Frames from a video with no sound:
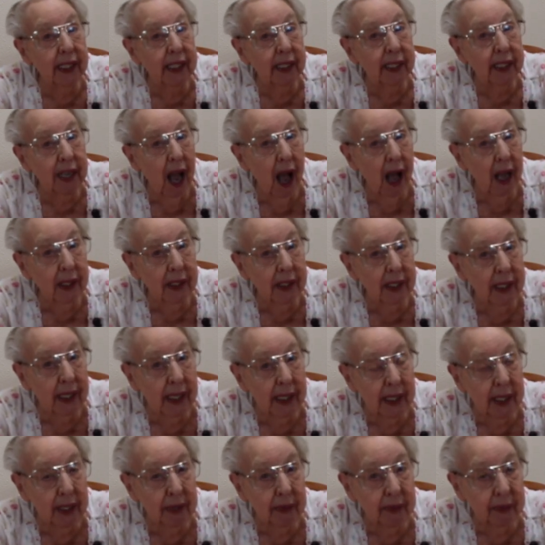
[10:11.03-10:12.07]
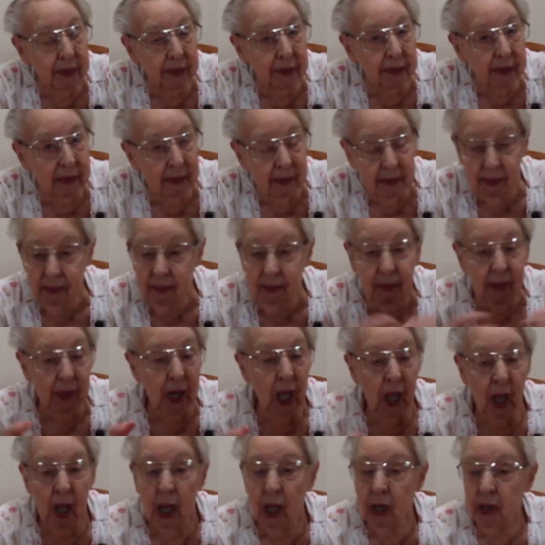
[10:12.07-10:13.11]
started,
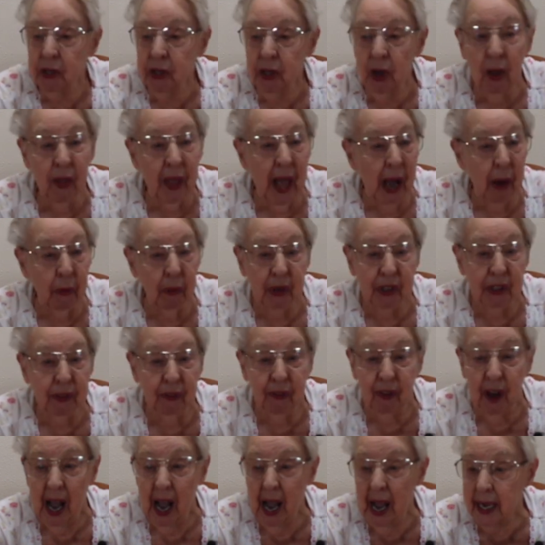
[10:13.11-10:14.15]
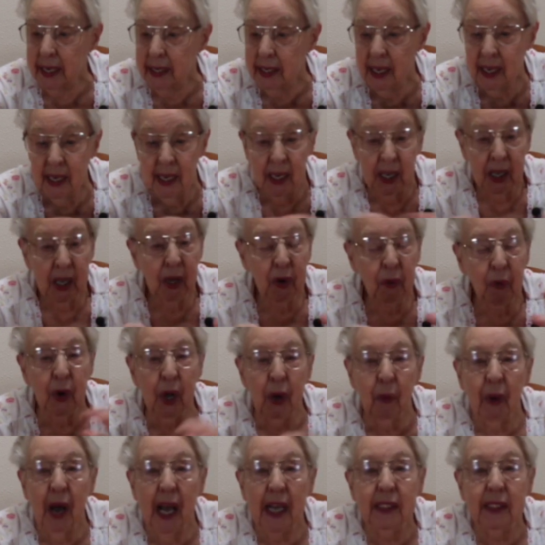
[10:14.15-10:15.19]
so that was fine.
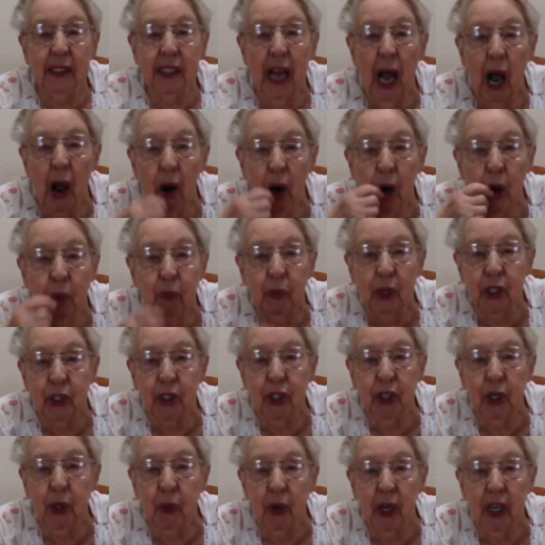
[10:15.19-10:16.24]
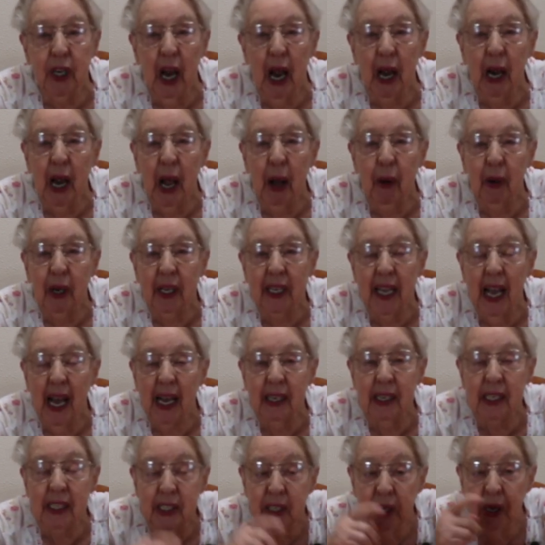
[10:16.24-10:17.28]
We went down and we're chewing at our
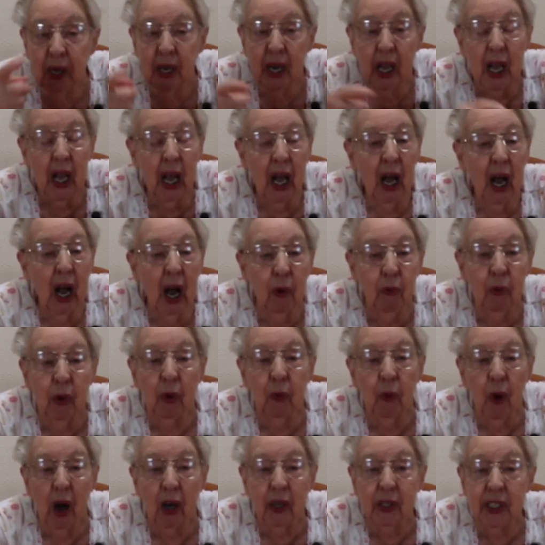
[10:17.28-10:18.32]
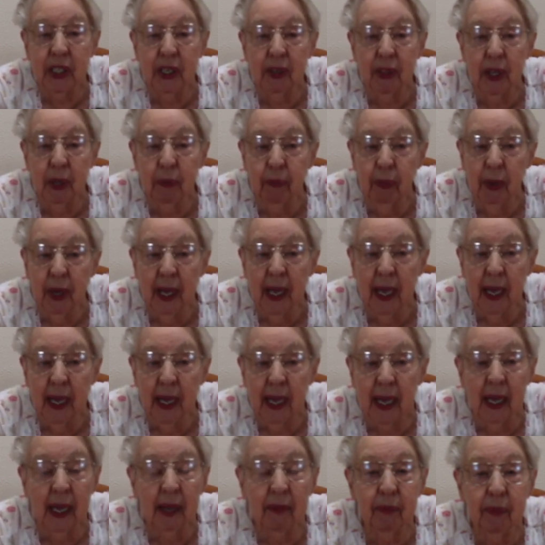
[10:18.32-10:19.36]
candies and we're watching the
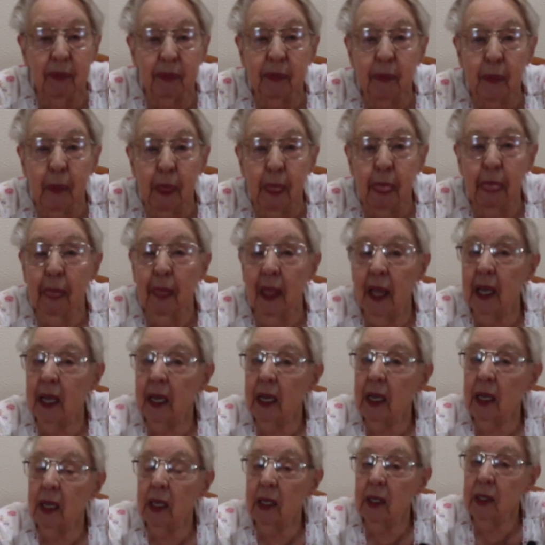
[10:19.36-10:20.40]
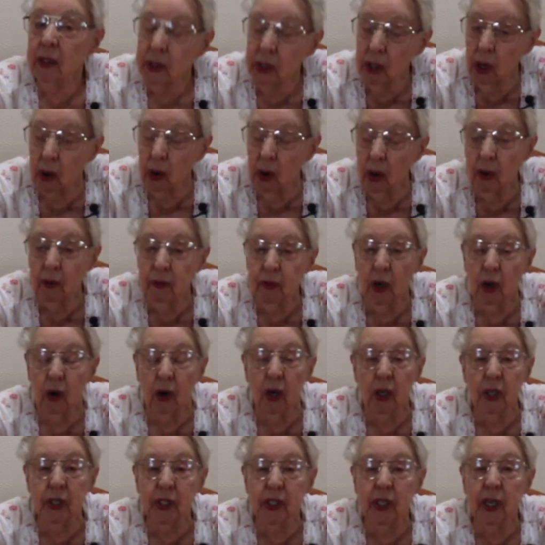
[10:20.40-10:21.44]
play. So, of
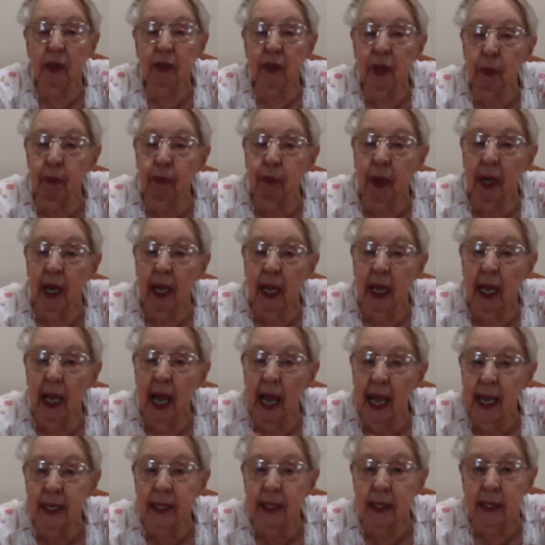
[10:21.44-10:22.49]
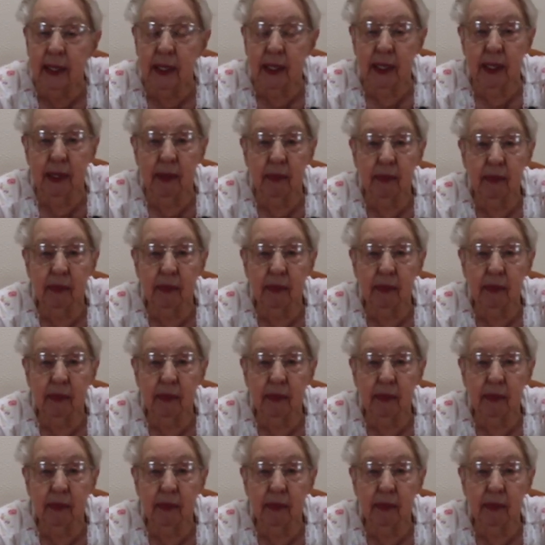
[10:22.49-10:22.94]
course, the play ends.